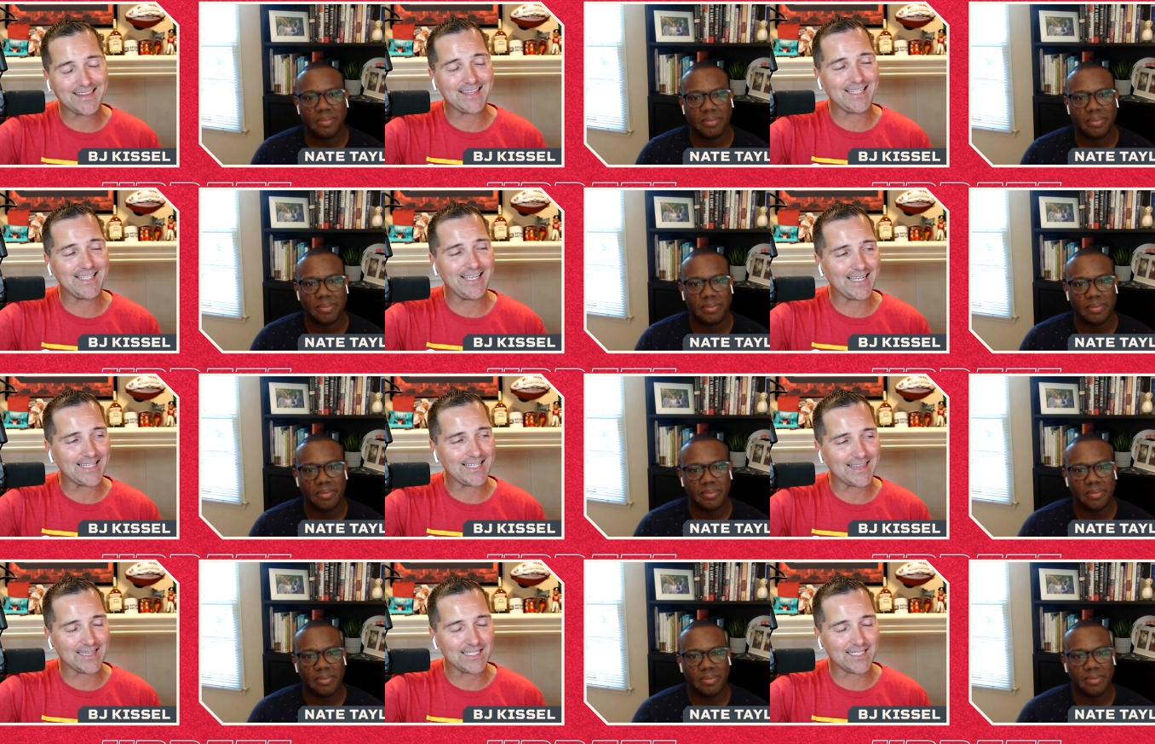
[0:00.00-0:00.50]

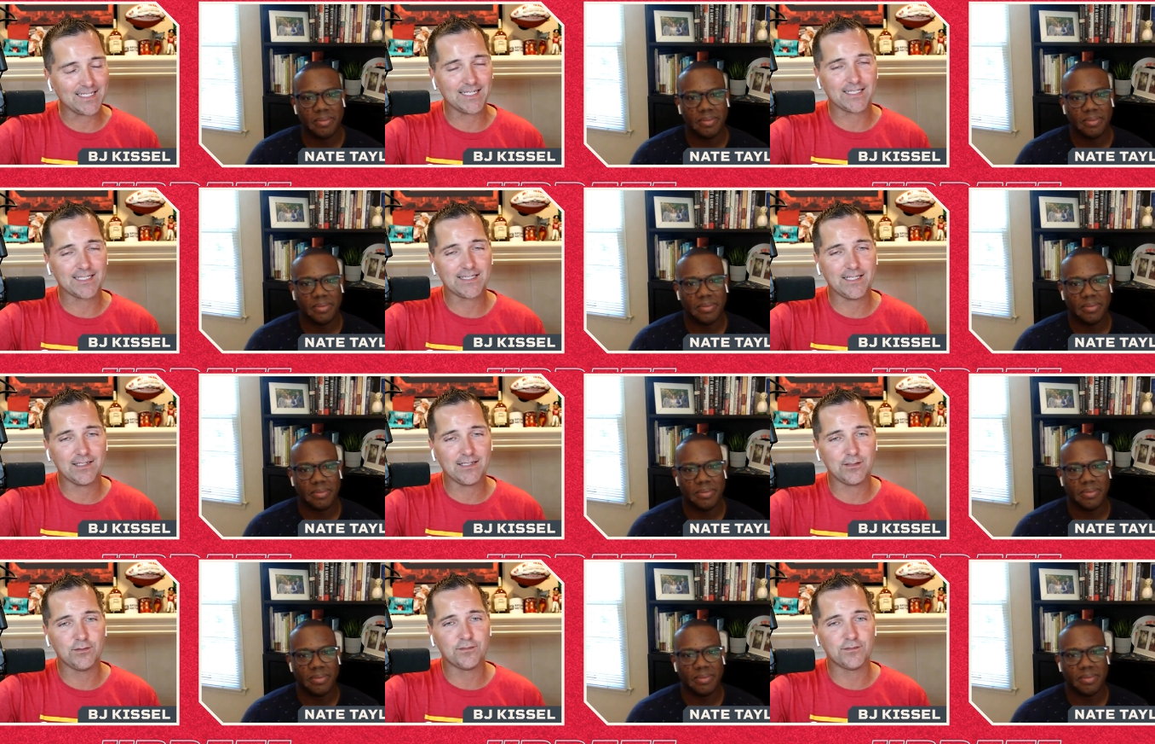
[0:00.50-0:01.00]
Speaker 1: the
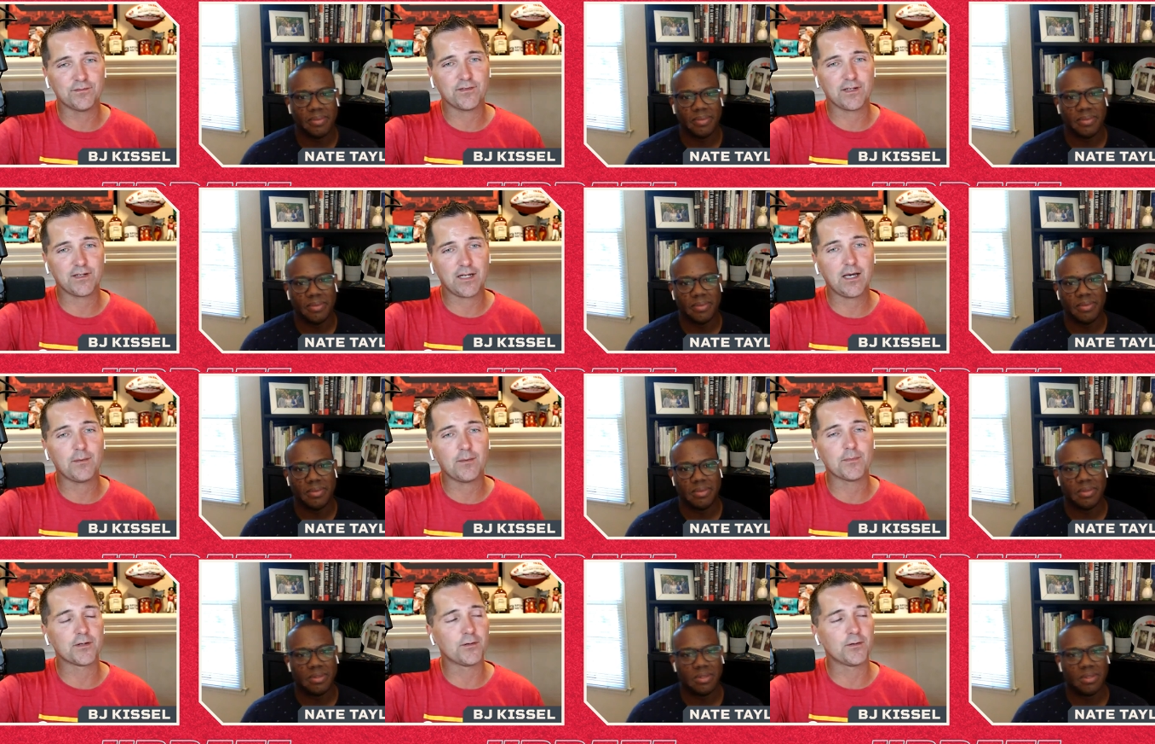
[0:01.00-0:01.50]
Athletic. They do
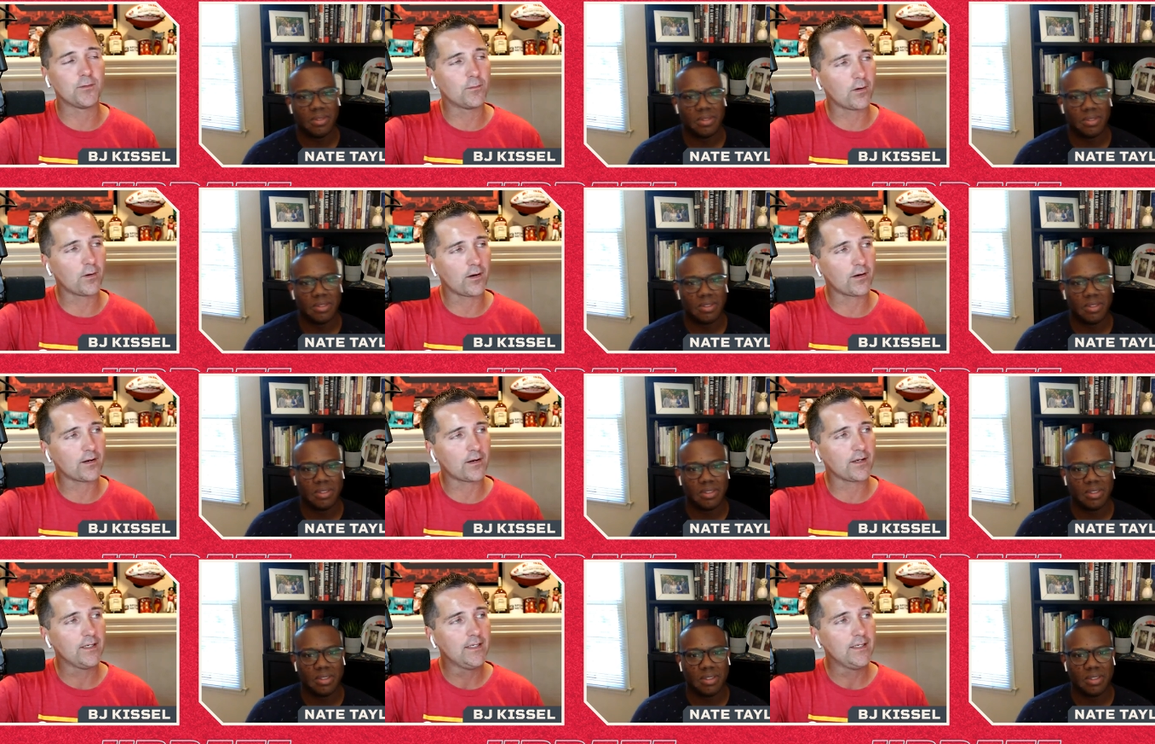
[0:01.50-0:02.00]
phenomenal
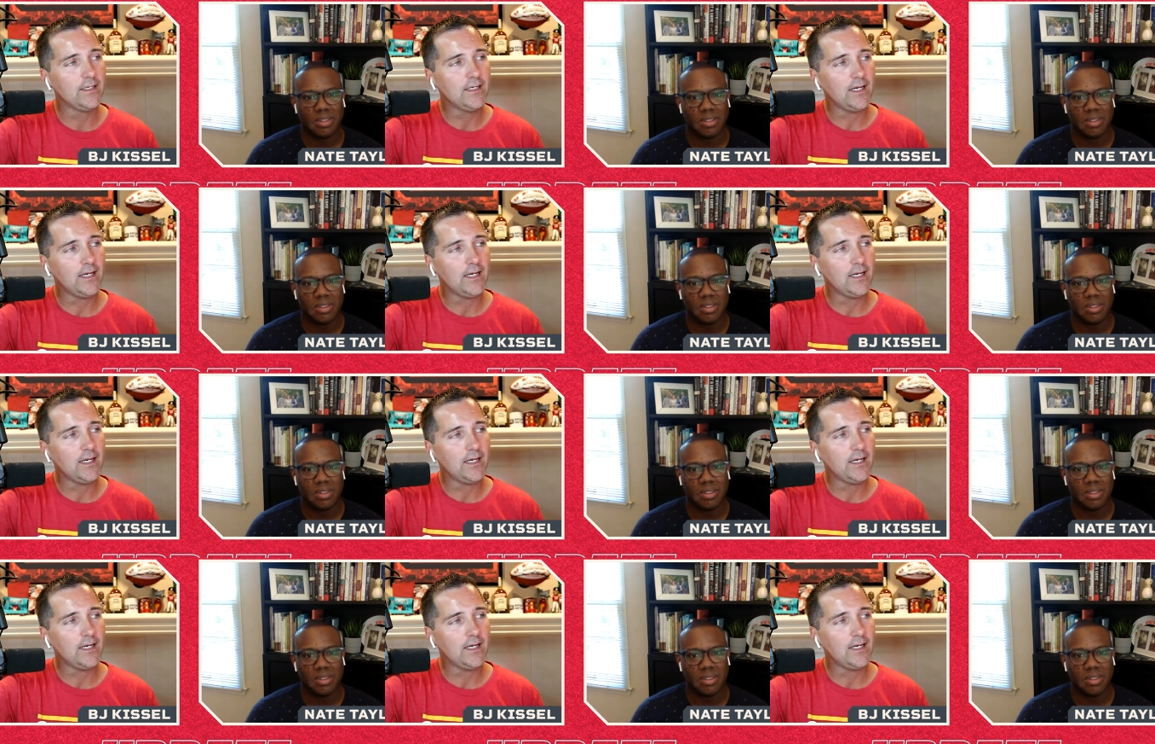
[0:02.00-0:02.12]
work.